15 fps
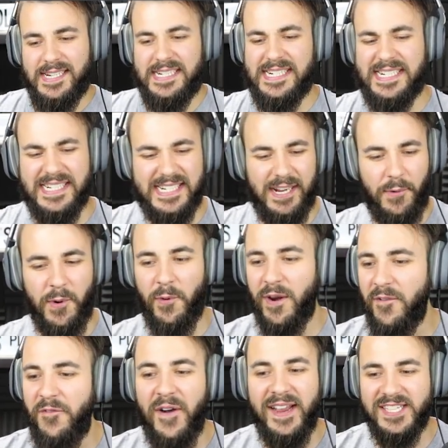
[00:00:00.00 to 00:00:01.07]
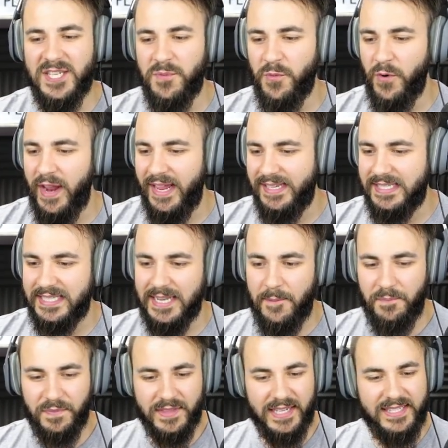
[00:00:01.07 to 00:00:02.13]
Oh, we want to find some reds.
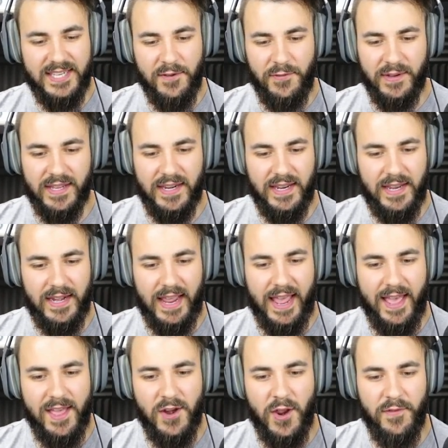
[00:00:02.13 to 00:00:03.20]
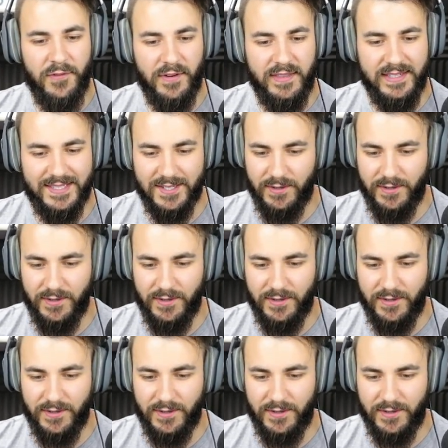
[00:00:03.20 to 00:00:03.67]
Let's see if we can head over in this